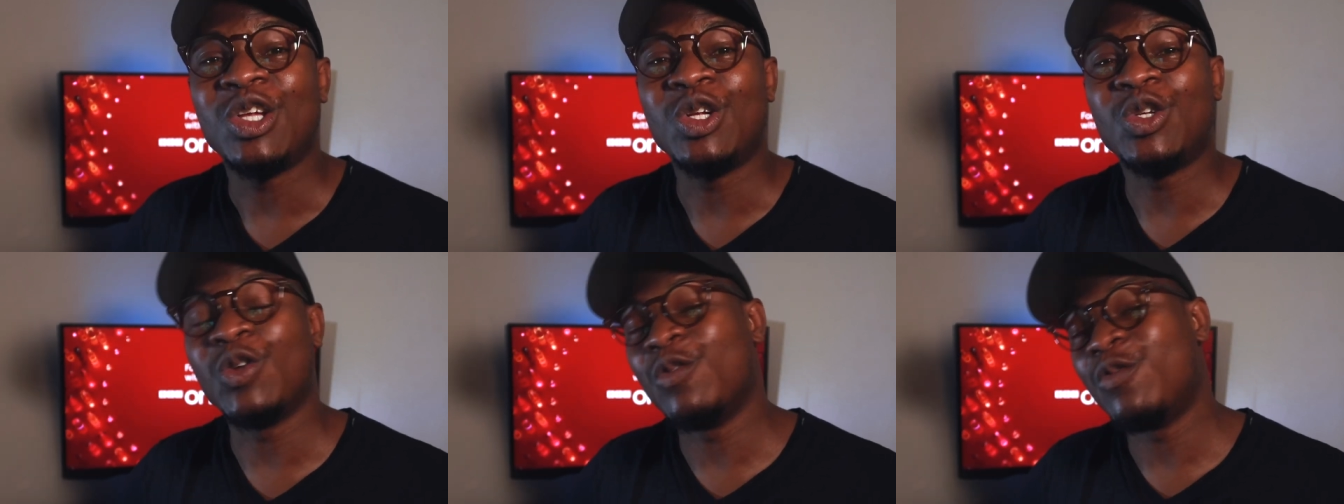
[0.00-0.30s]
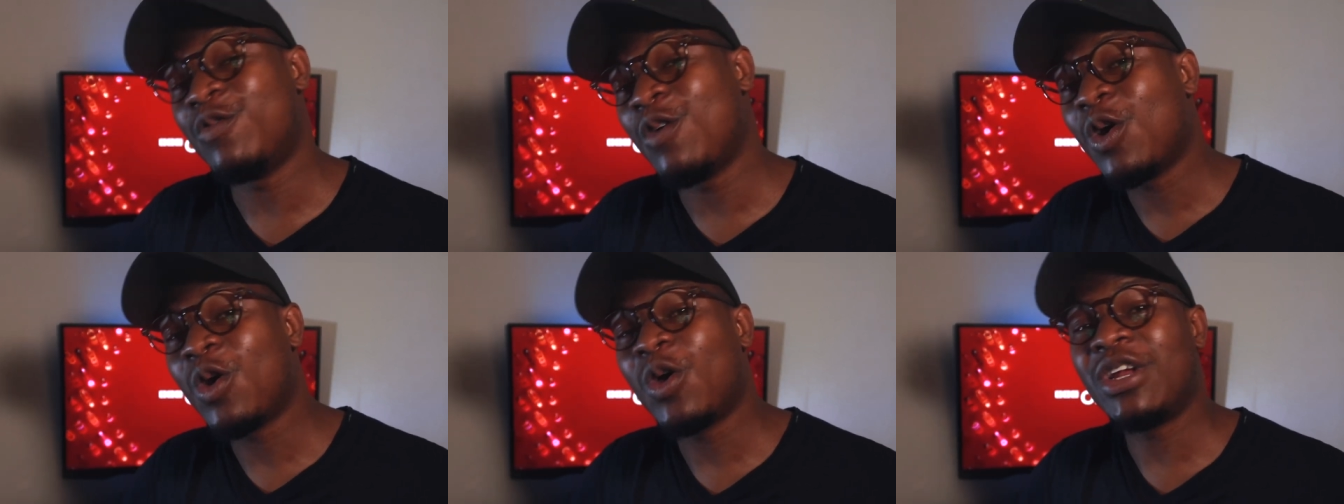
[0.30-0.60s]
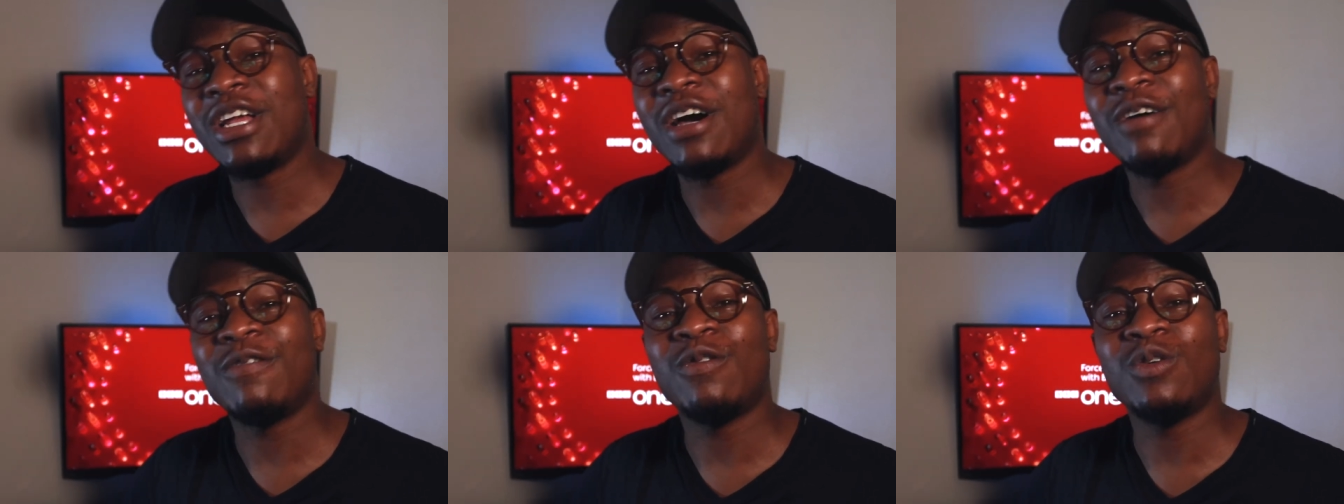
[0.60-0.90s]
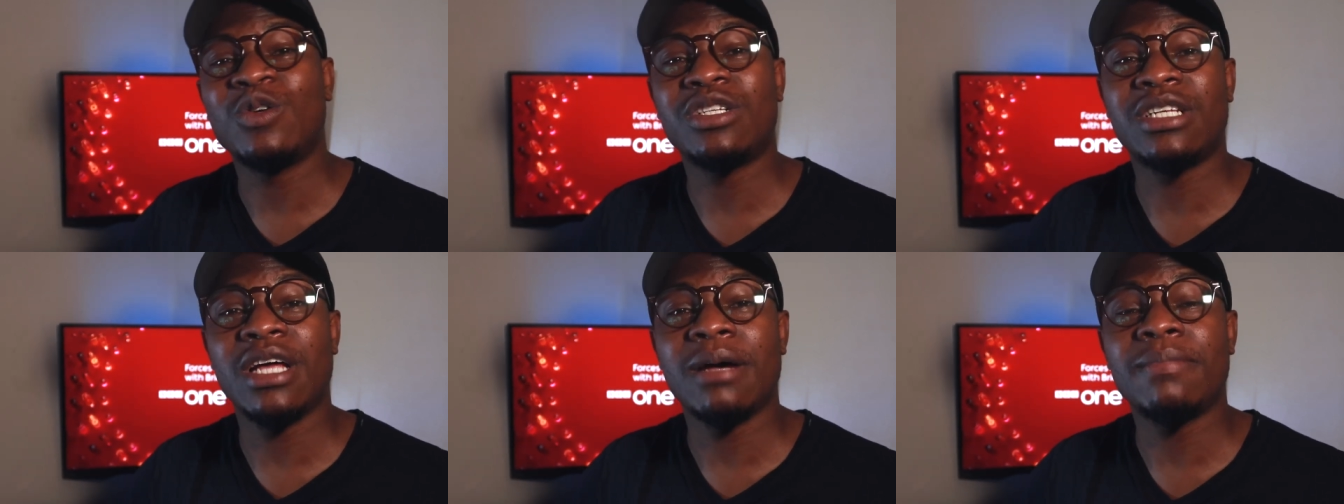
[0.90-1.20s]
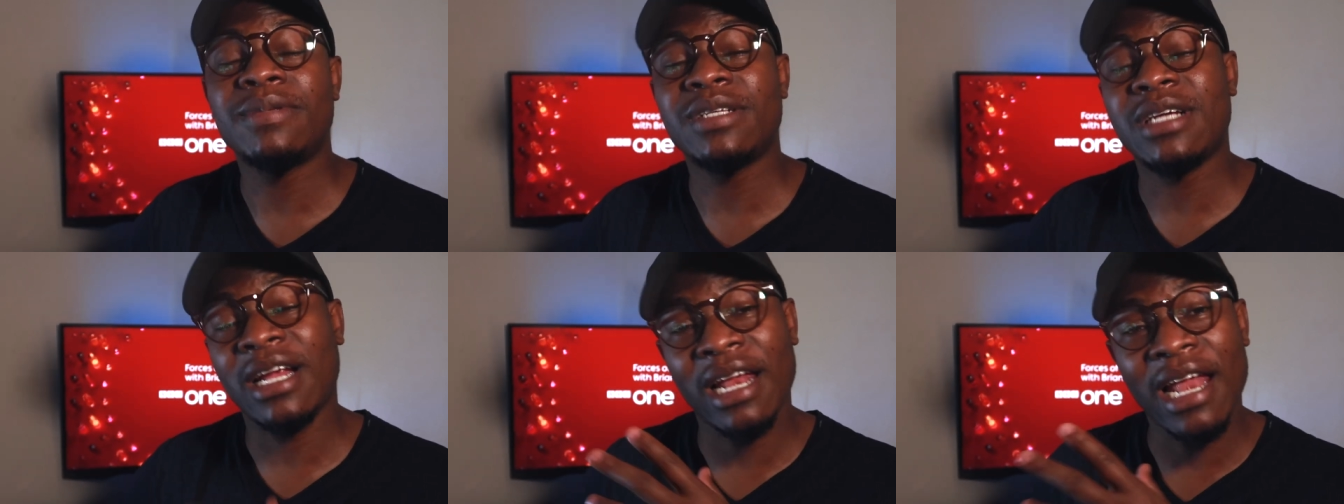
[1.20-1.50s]
You should follow in their
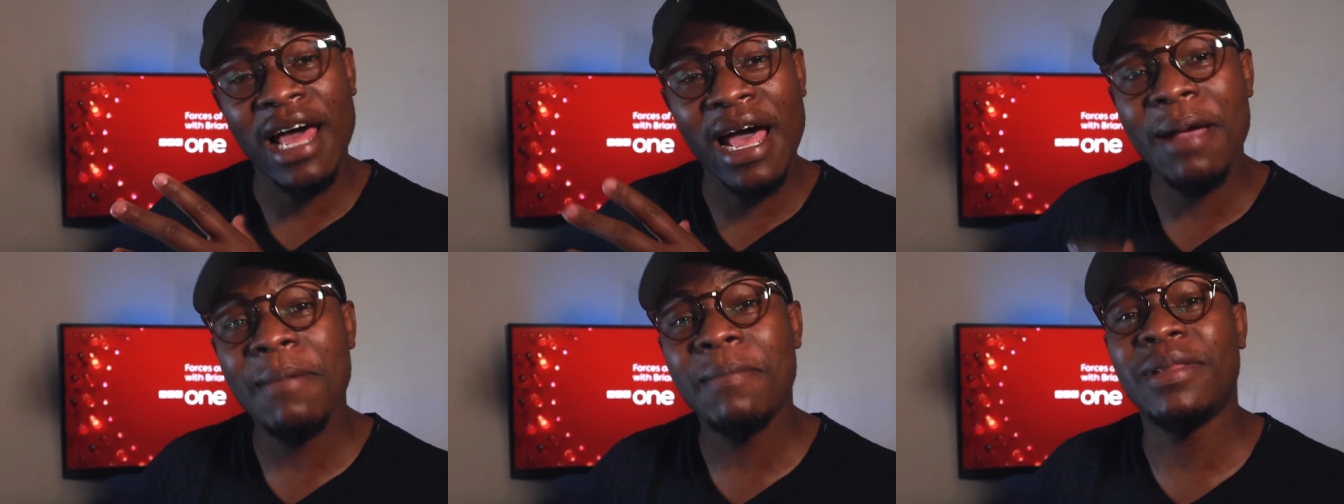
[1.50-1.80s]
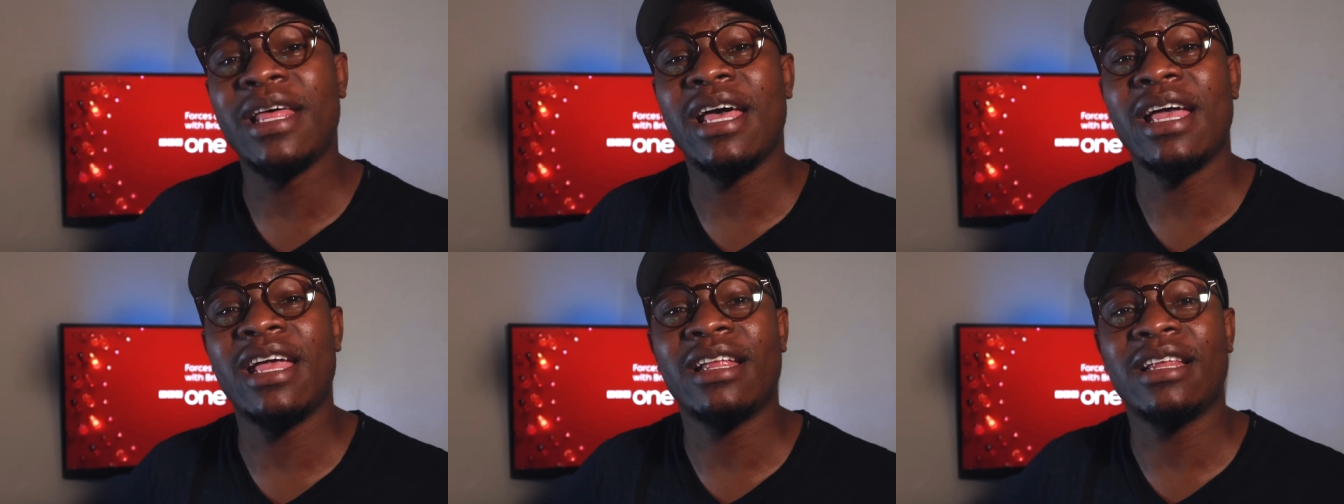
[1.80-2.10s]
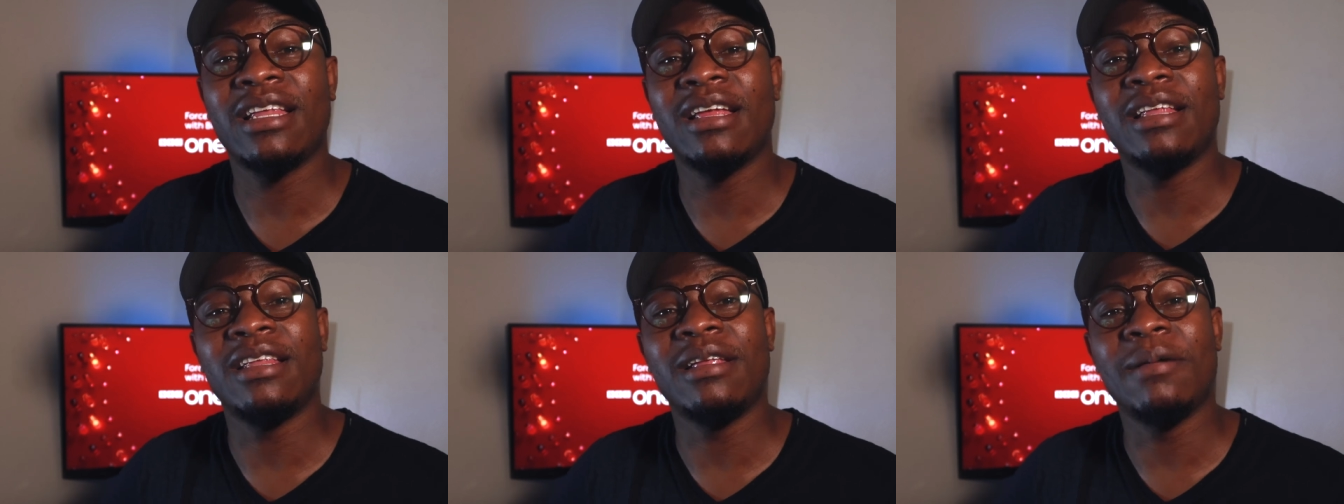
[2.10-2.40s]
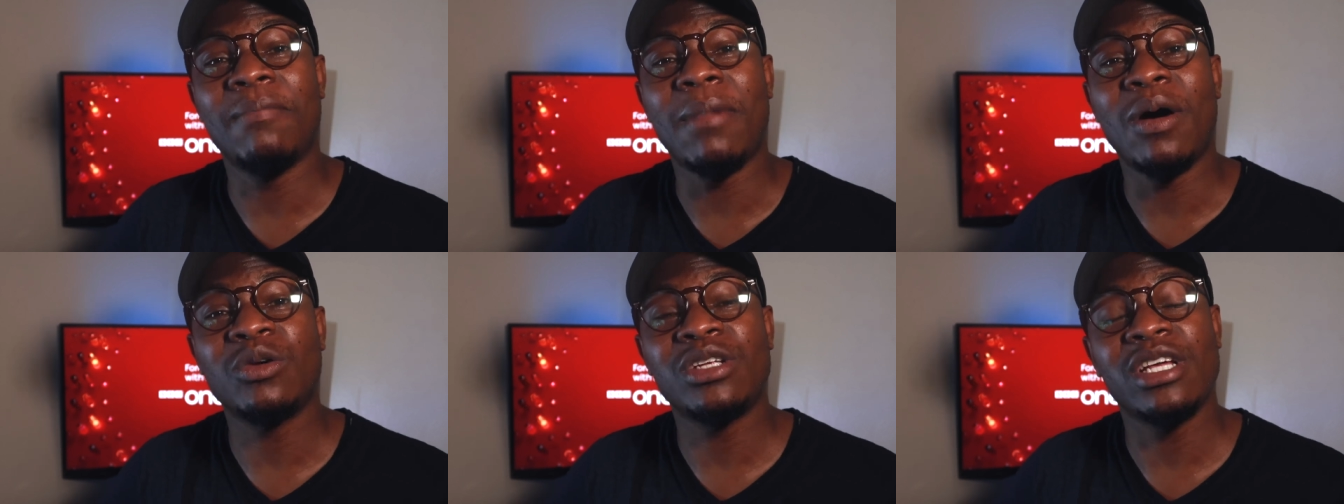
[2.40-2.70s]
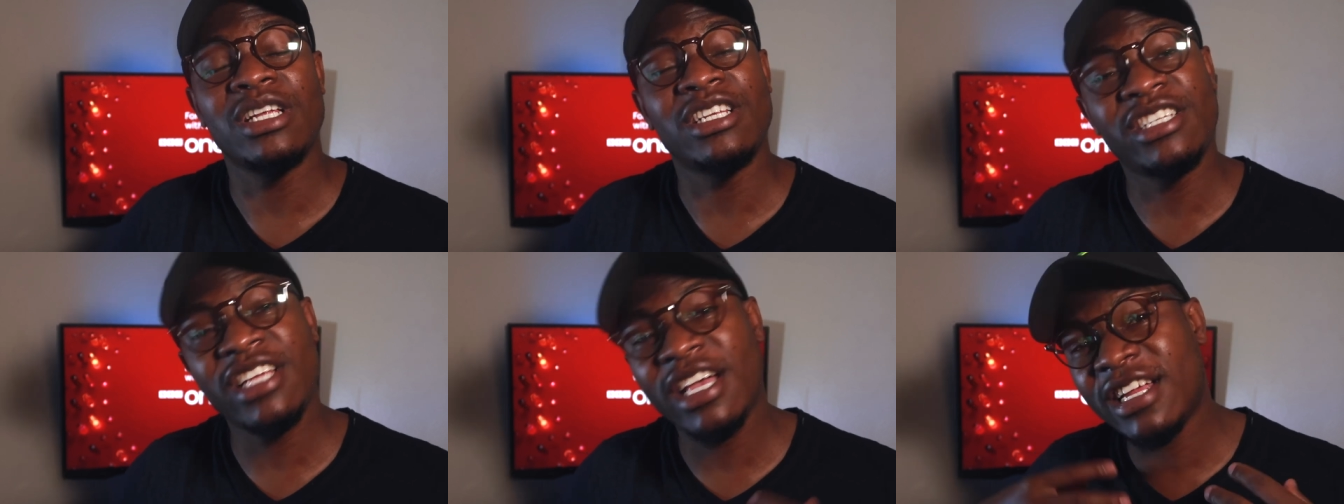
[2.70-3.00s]
footsteps, climb the, the, the
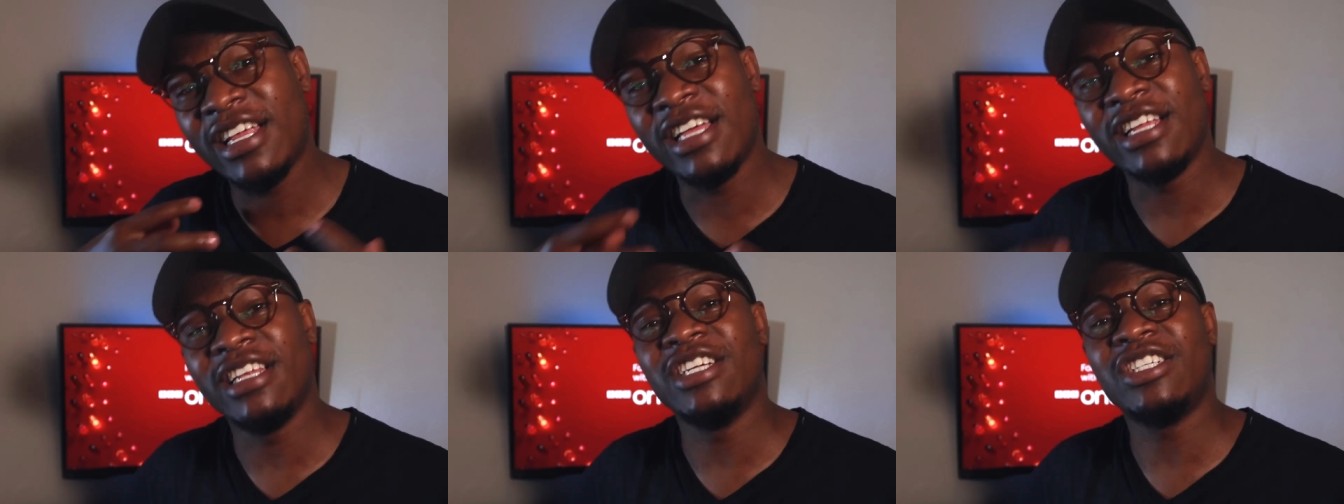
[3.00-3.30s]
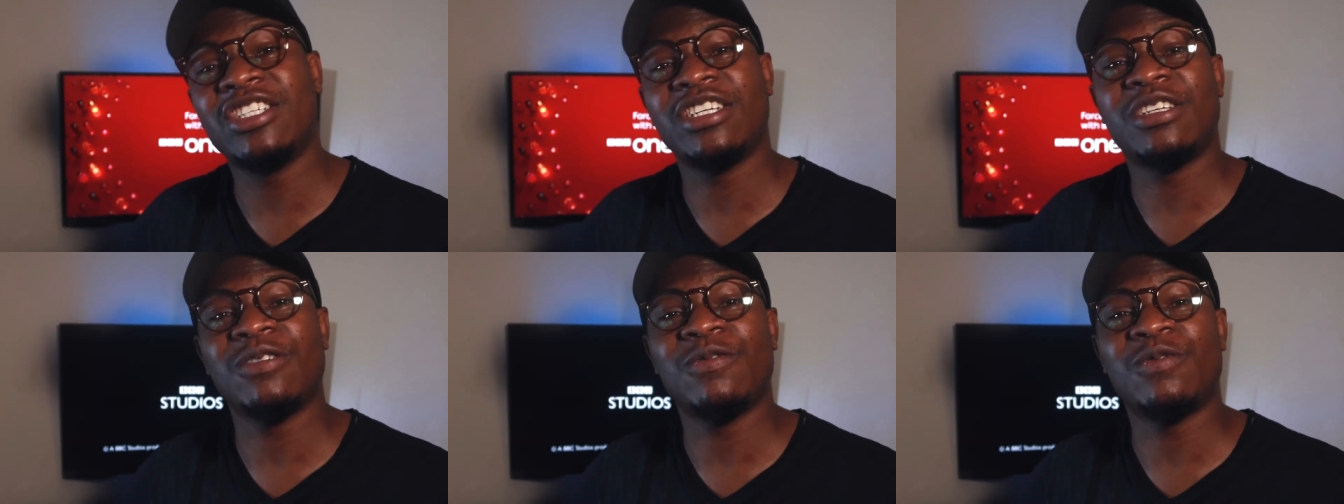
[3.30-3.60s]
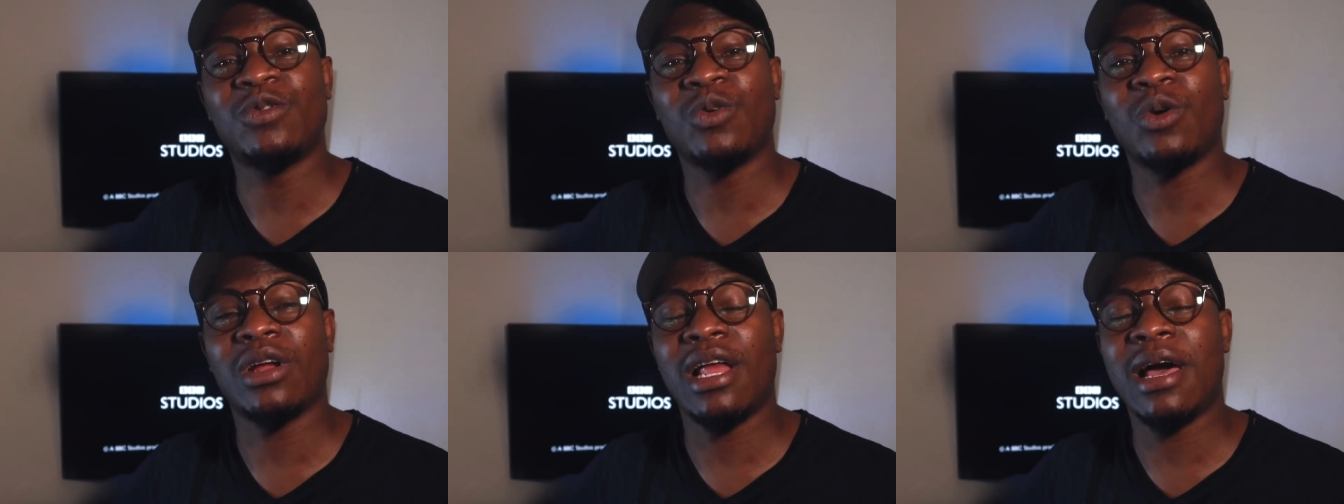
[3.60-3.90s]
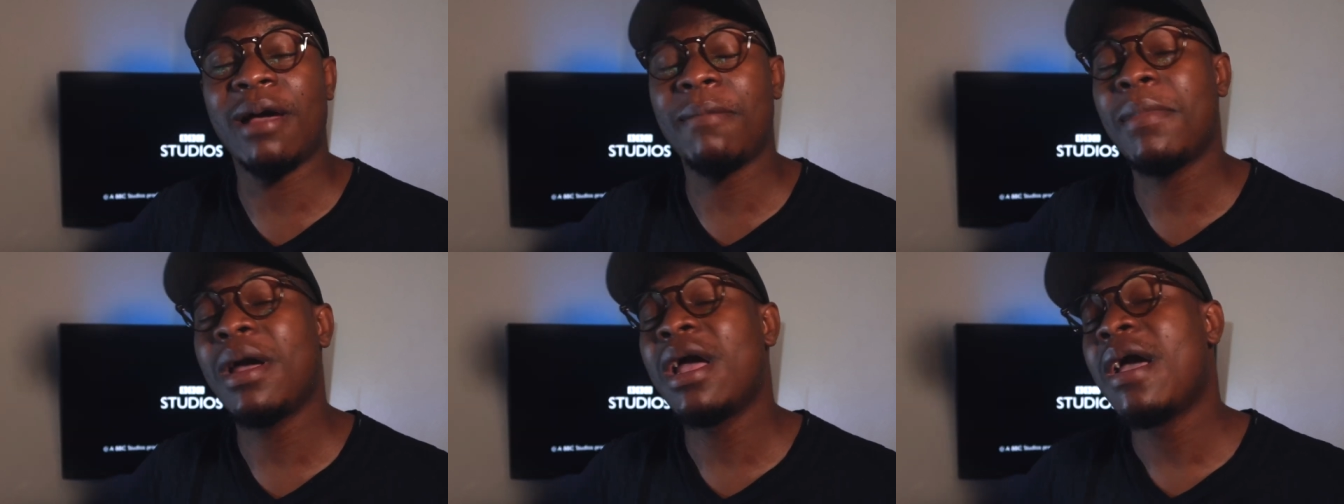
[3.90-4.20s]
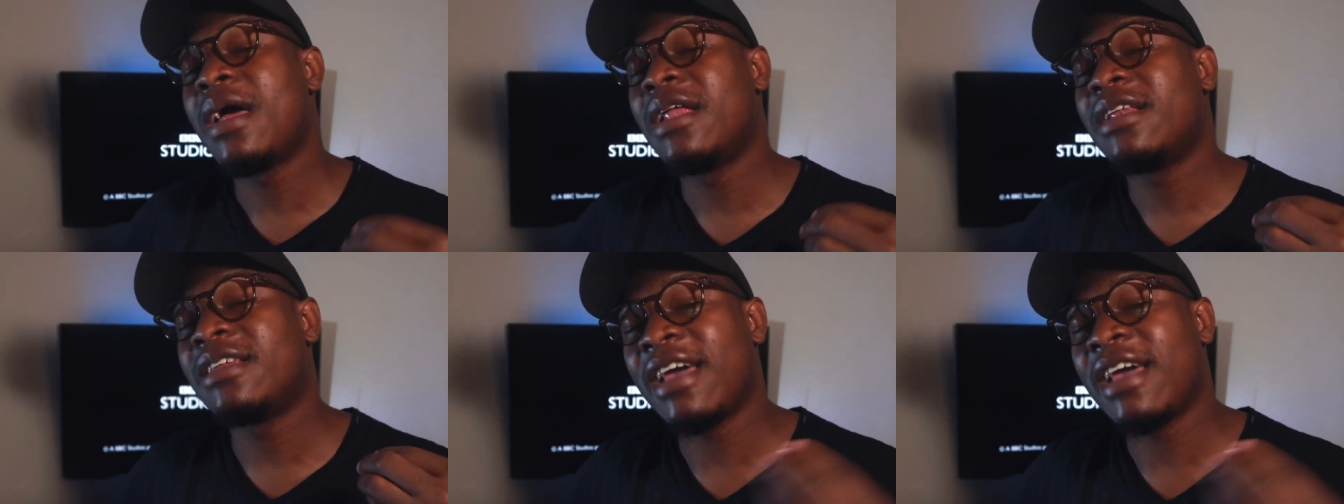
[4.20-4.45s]
mountain, take the initiative to climb,